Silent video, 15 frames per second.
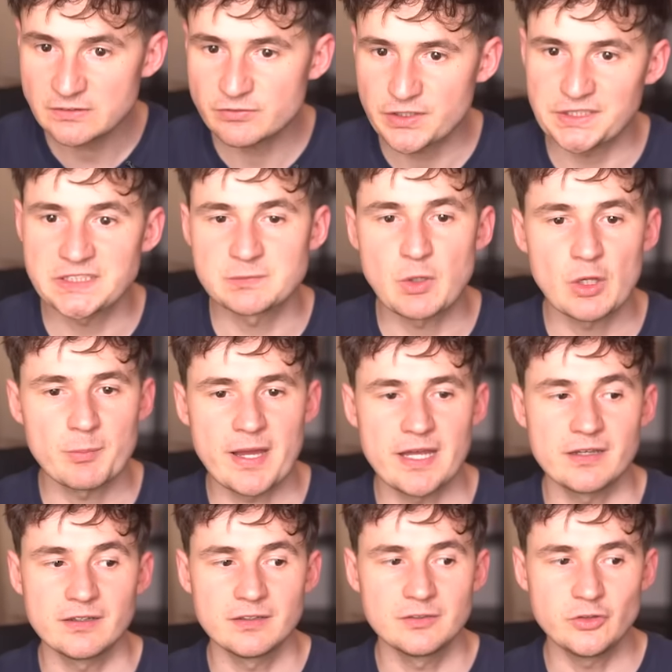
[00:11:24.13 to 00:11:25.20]
a very small
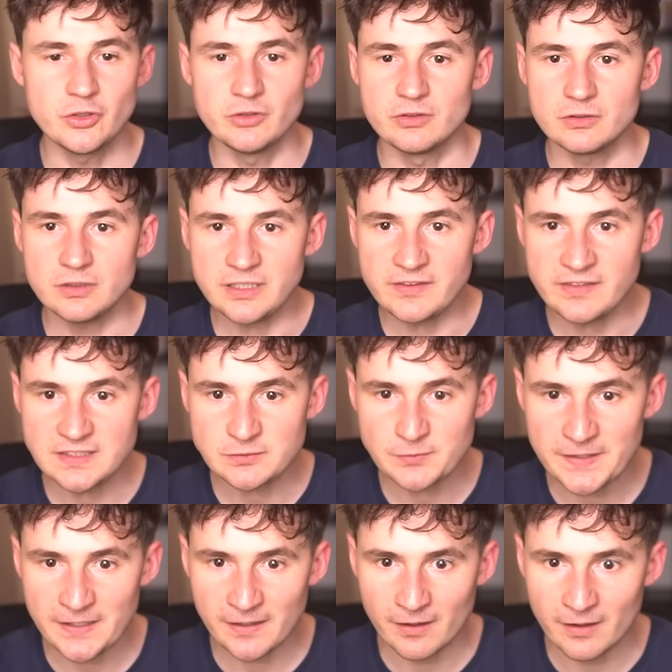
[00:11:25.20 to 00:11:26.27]
bed. Dude, look at this
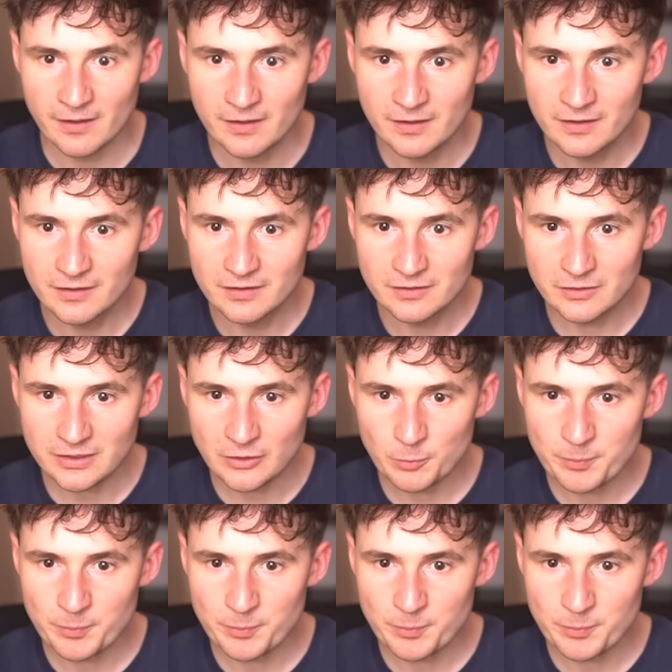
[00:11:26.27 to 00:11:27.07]
thing. Look how